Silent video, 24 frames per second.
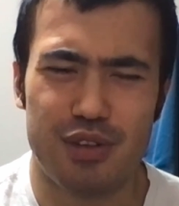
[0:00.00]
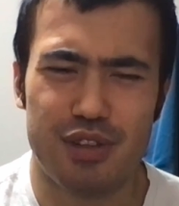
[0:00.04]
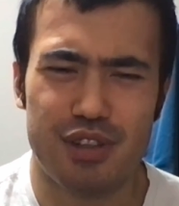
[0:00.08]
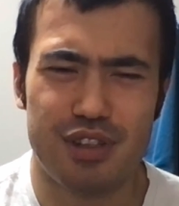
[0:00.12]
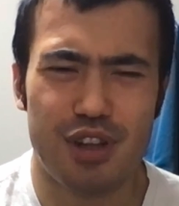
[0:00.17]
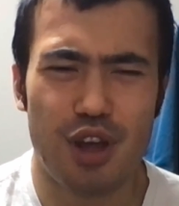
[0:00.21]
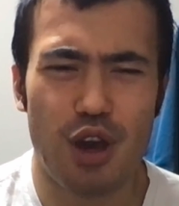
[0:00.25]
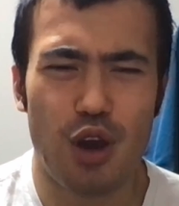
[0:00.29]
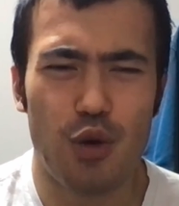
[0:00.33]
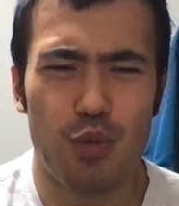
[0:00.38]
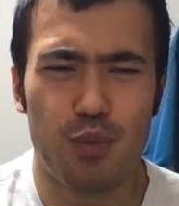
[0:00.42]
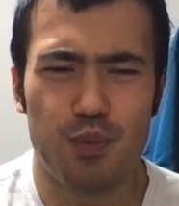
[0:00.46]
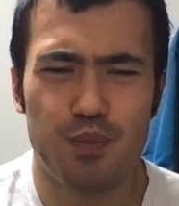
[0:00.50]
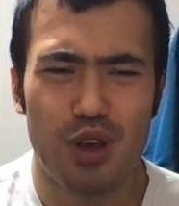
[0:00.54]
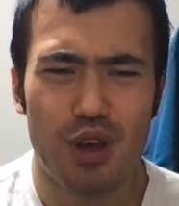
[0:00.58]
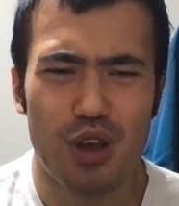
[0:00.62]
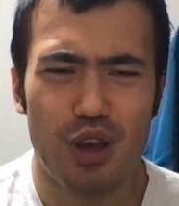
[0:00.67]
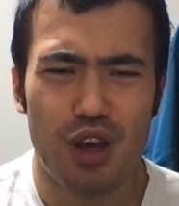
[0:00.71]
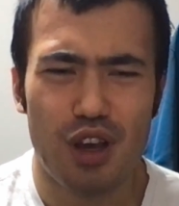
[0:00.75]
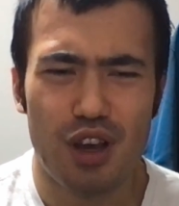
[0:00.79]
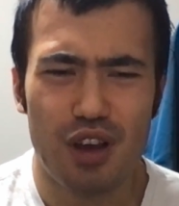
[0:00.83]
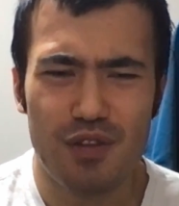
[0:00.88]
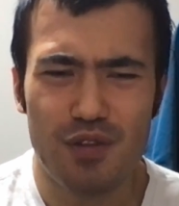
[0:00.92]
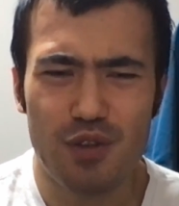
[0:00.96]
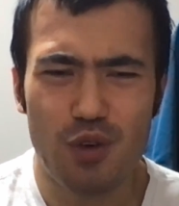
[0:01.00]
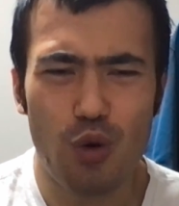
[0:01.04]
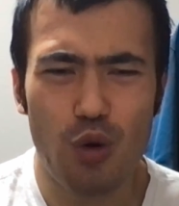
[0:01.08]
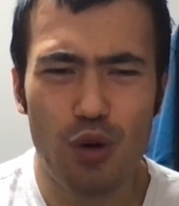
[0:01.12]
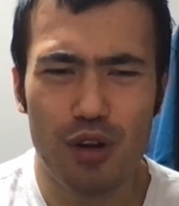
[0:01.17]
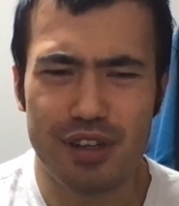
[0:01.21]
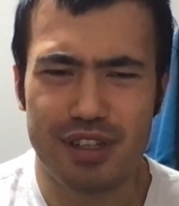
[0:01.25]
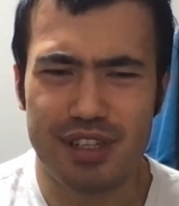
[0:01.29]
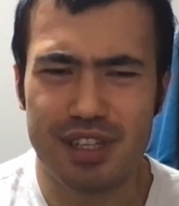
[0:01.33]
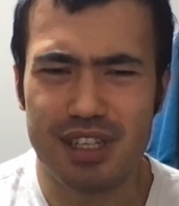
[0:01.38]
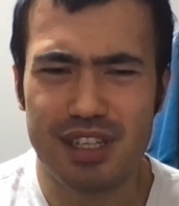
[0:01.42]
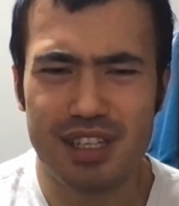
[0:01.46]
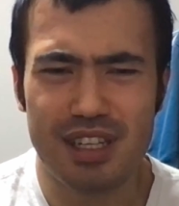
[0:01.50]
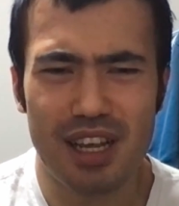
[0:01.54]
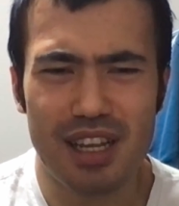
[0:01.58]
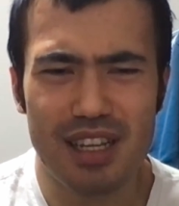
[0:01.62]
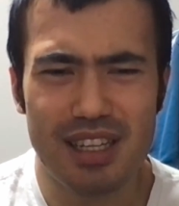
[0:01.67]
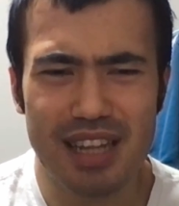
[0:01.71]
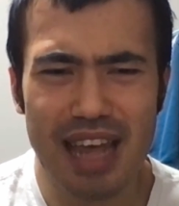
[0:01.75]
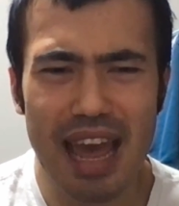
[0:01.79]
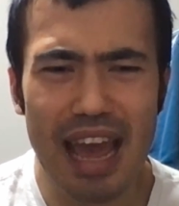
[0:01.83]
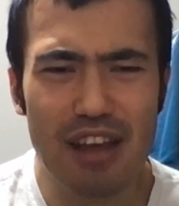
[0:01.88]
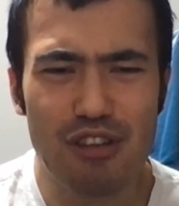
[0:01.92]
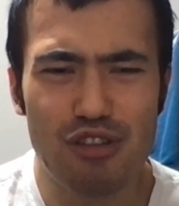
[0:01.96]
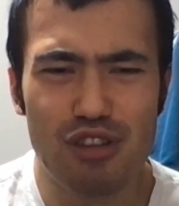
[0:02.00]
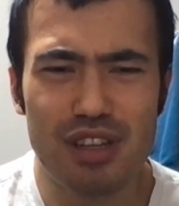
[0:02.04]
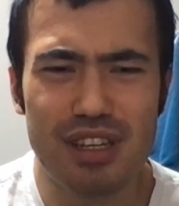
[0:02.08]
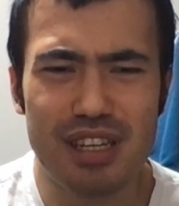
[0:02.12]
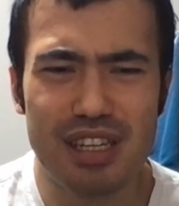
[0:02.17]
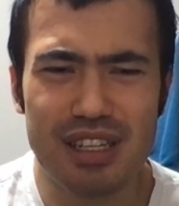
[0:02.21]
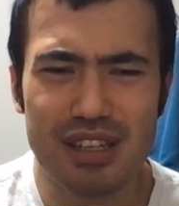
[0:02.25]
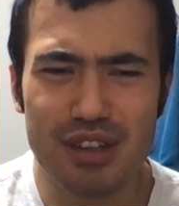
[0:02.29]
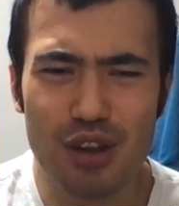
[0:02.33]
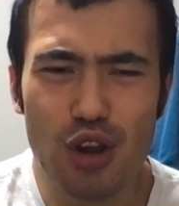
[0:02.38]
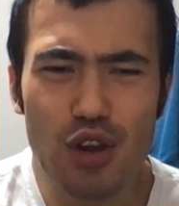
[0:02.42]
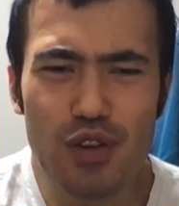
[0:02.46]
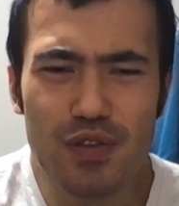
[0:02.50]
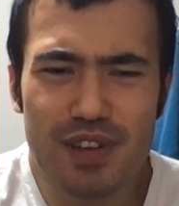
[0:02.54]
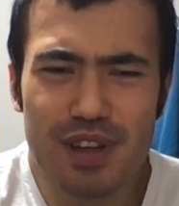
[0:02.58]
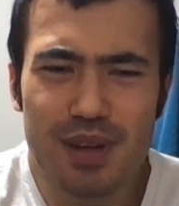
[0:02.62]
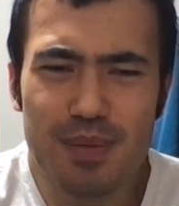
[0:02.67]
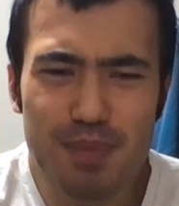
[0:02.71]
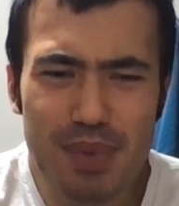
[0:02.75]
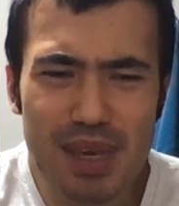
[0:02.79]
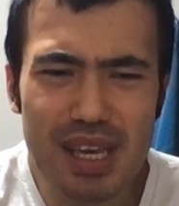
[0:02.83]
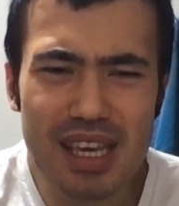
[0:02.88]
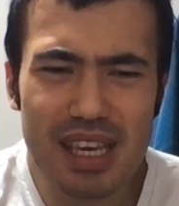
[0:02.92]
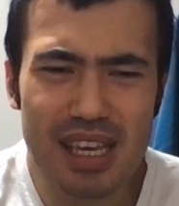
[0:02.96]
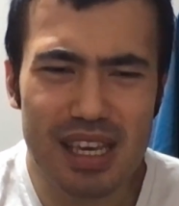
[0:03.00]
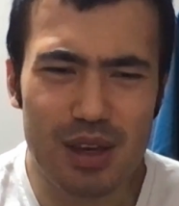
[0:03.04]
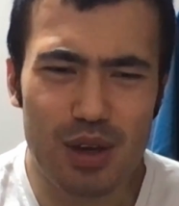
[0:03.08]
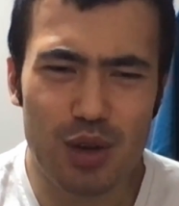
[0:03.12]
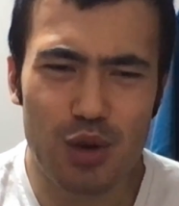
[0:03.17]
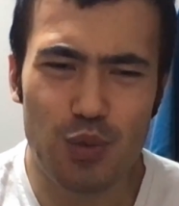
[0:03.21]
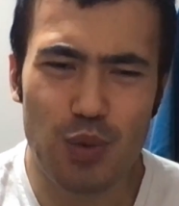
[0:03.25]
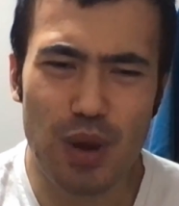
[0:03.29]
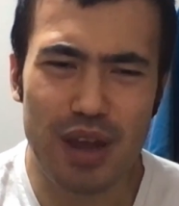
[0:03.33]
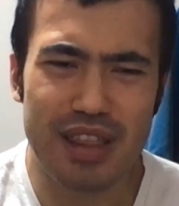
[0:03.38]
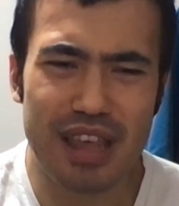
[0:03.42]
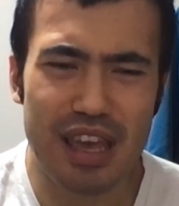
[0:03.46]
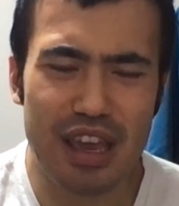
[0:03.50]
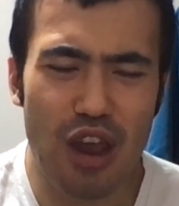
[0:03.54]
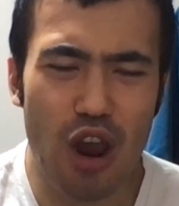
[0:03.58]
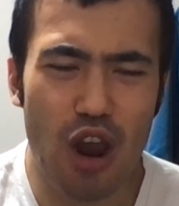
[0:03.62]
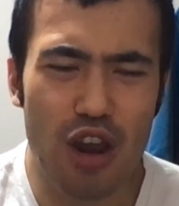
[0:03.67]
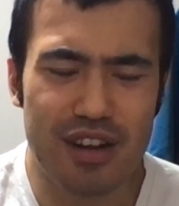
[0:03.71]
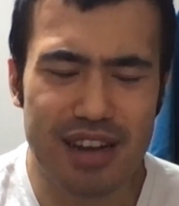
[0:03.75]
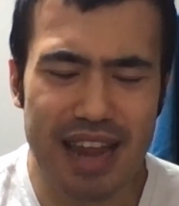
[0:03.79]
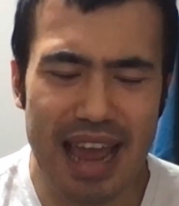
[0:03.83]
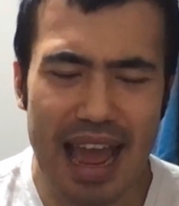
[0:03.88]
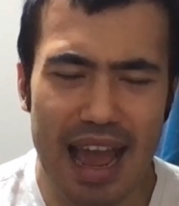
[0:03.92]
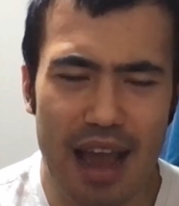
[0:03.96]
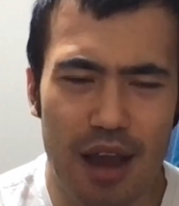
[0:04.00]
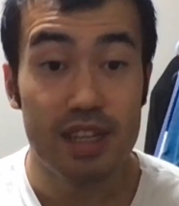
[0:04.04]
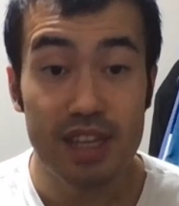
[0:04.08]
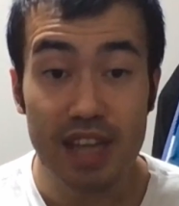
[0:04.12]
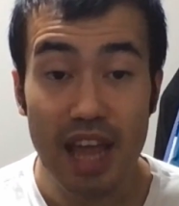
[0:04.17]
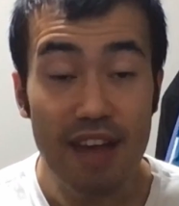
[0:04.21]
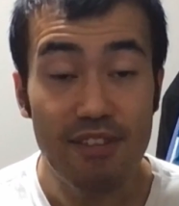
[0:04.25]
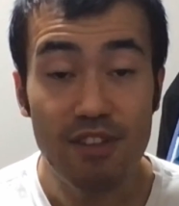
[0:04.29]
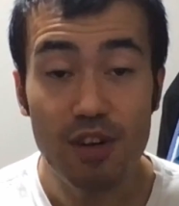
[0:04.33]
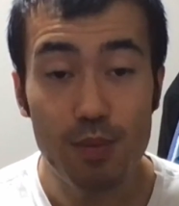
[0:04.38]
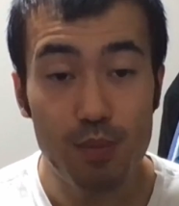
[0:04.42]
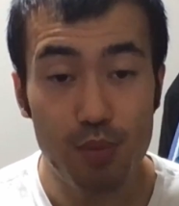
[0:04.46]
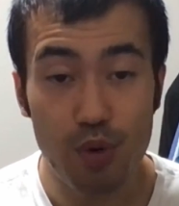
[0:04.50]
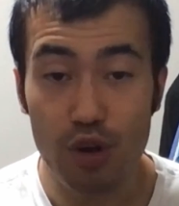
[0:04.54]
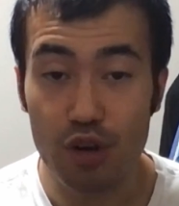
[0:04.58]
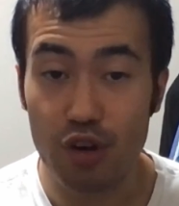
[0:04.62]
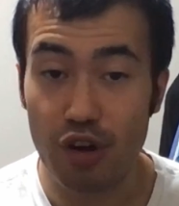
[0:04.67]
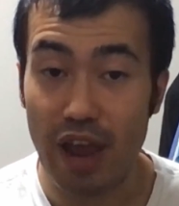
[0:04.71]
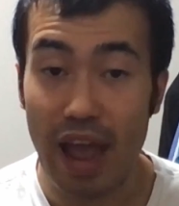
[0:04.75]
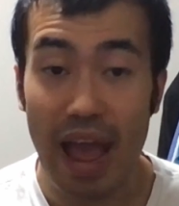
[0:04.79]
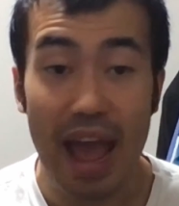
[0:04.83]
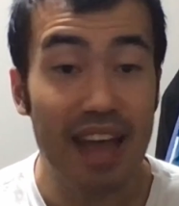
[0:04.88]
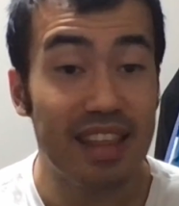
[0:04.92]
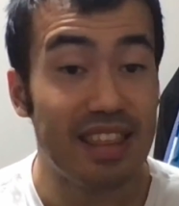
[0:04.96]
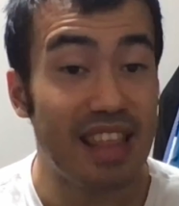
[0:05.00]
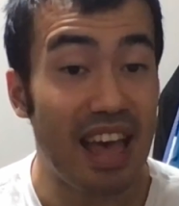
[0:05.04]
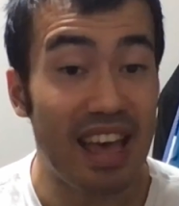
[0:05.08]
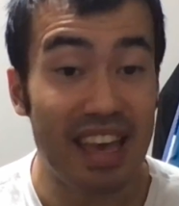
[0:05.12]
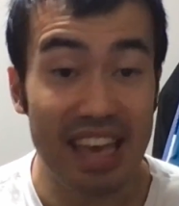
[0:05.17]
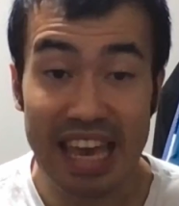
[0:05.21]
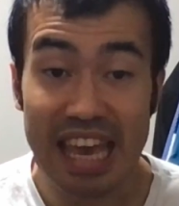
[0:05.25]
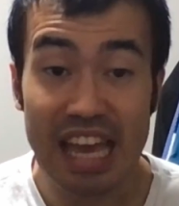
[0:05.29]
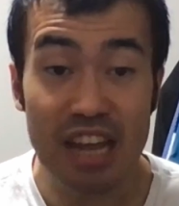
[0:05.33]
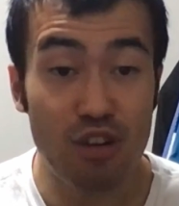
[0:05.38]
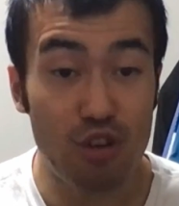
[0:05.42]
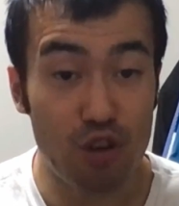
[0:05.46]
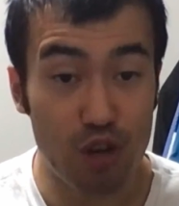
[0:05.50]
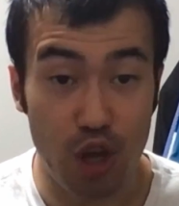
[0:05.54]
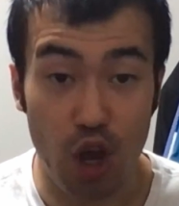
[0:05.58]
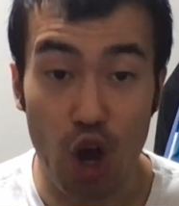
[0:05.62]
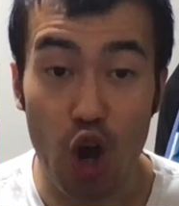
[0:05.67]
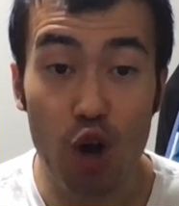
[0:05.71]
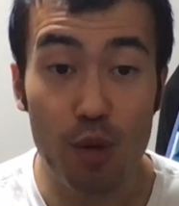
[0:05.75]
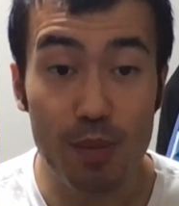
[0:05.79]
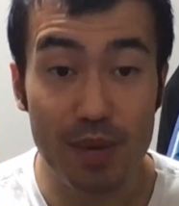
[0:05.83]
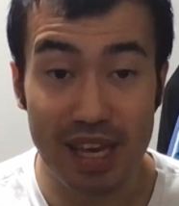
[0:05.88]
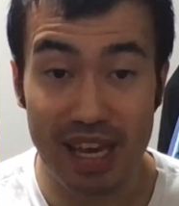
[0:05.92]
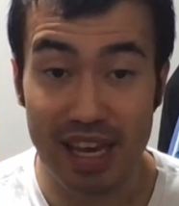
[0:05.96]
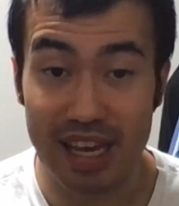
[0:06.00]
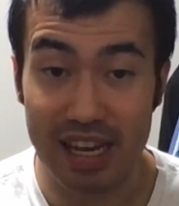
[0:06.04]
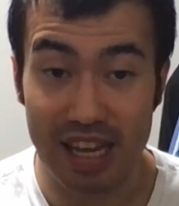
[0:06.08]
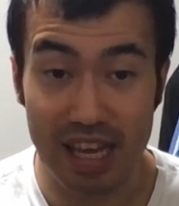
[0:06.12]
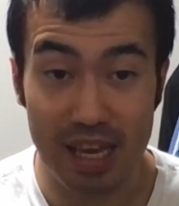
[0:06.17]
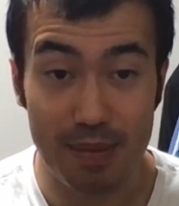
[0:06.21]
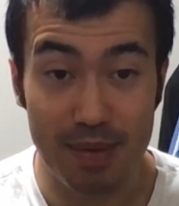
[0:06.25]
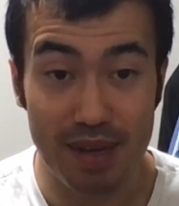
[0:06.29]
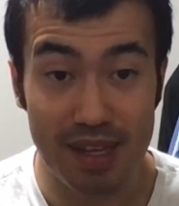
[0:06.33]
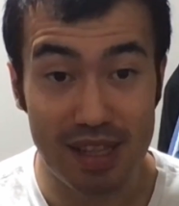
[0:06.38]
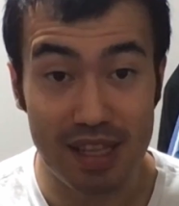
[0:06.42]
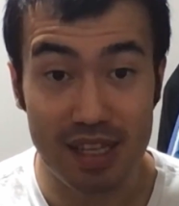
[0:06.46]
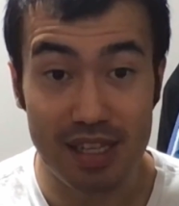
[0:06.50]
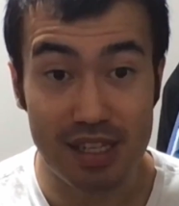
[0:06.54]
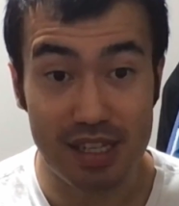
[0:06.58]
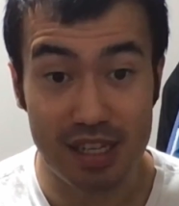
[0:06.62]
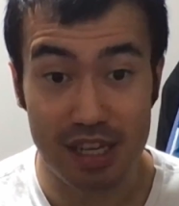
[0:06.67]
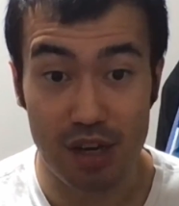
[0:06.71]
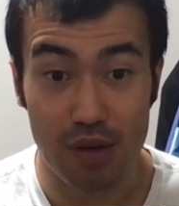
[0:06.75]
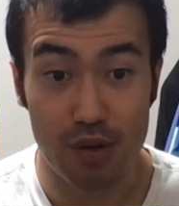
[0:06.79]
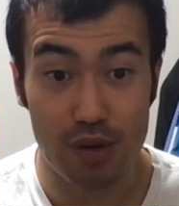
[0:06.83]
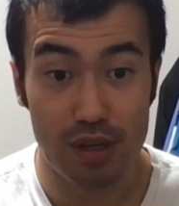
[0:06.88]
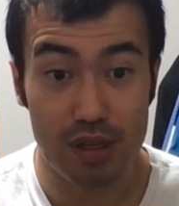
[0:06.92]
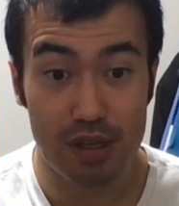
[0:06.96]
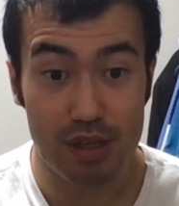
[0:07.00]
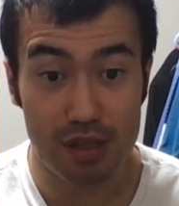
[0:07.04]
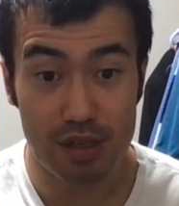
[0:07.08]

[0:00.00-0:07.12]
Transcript: So, of course, the Suns actually deserve to be where they are now. Devin Booker had that inner Kobe in him in this series.